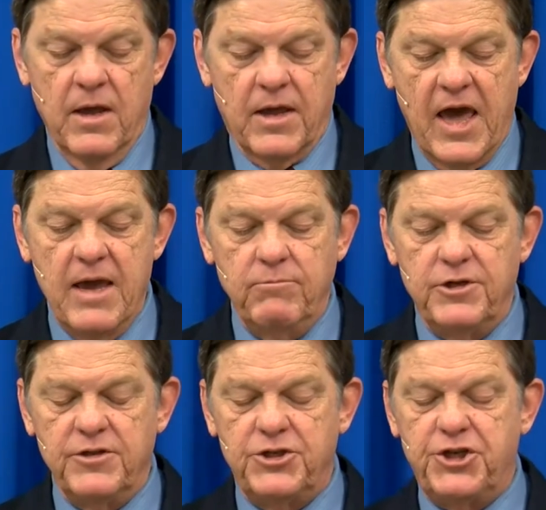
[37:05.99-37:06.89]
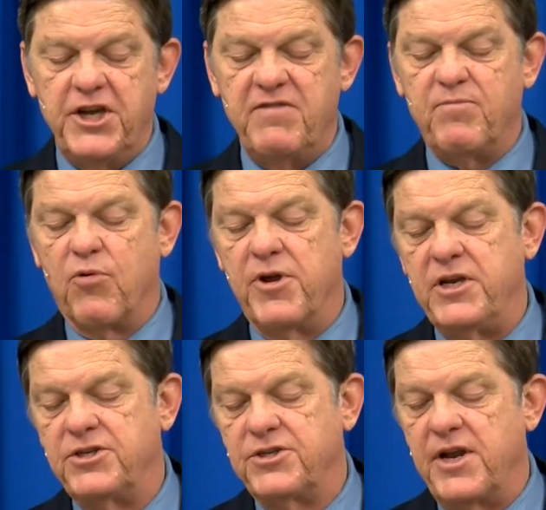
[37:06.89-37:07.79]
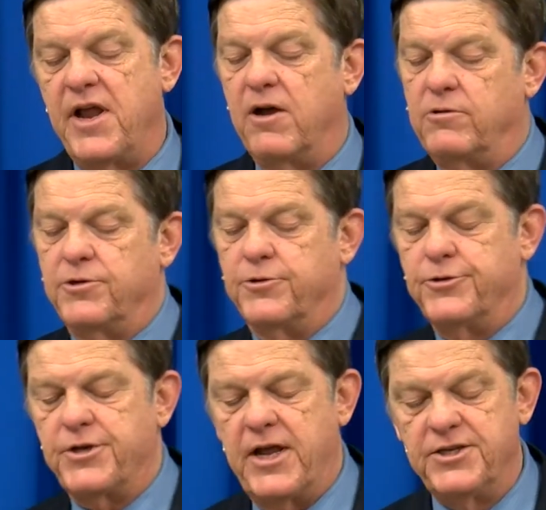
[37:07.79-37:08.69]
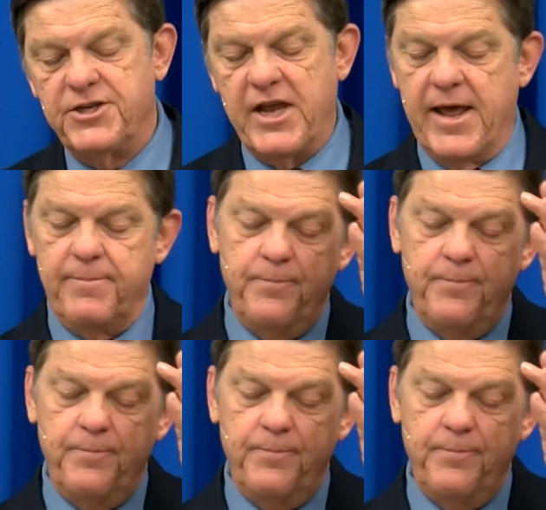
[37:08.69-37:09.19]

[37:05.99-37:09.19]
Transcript: came to the chief priests and elders and said,